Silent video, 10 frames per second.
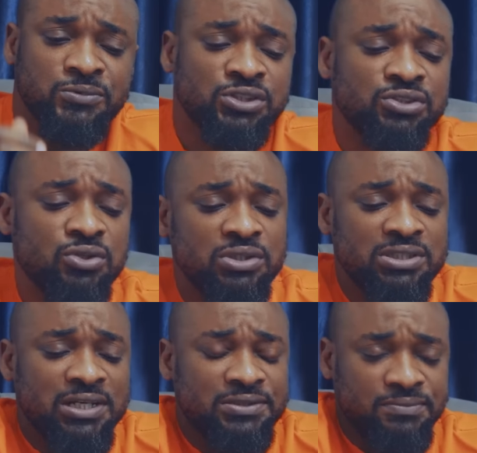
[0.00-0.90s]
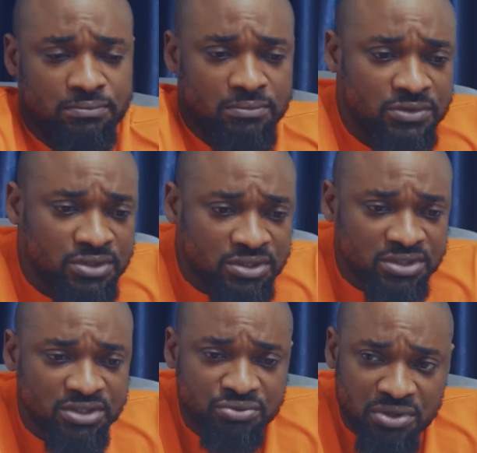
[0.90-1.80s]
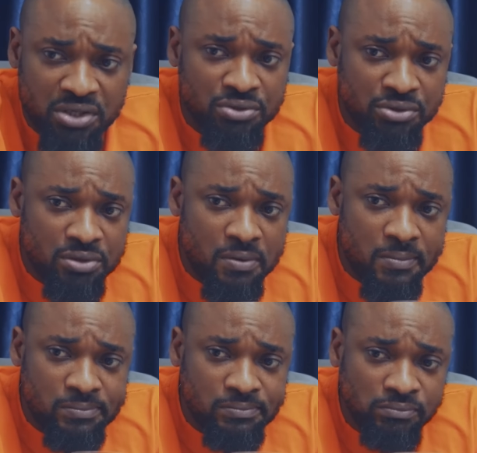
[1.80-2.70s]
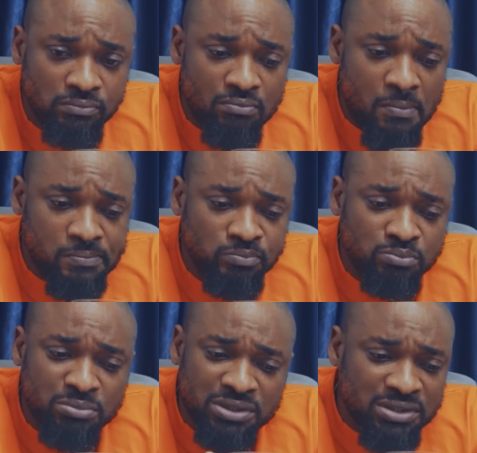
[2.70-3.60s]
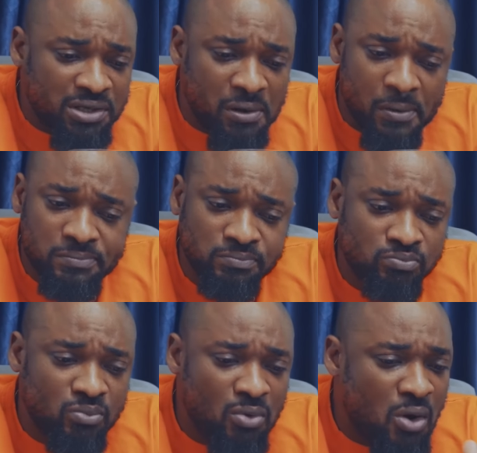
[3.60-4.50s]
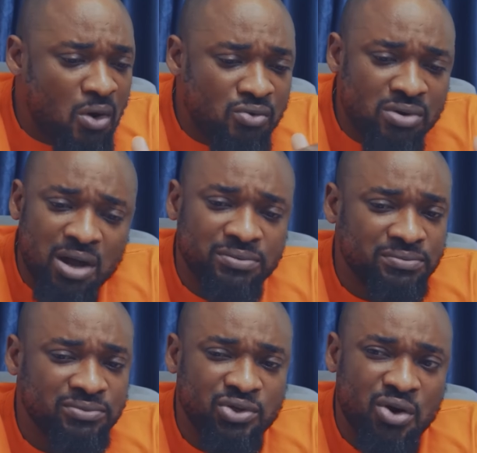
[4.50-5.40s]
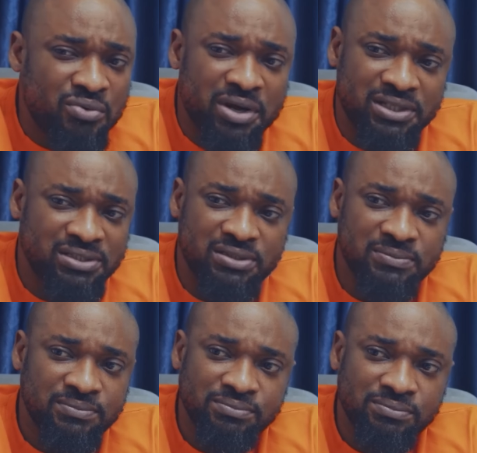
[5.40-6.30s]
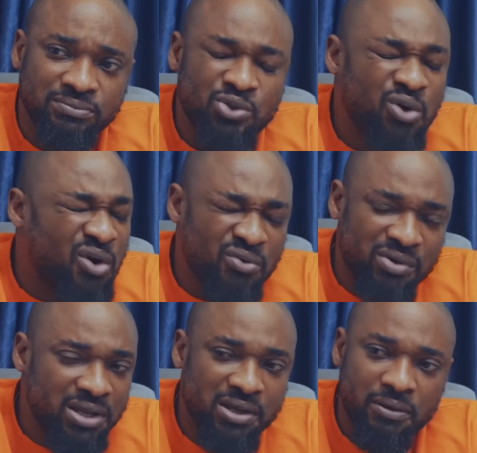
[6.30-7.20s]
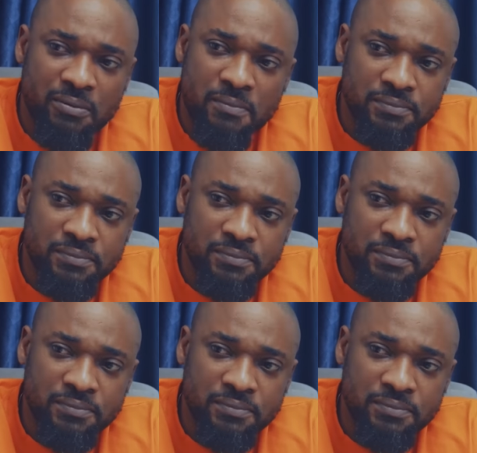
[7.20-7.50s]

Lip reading: So it's not only that she's a great cook, but the girl, all round, correct girl.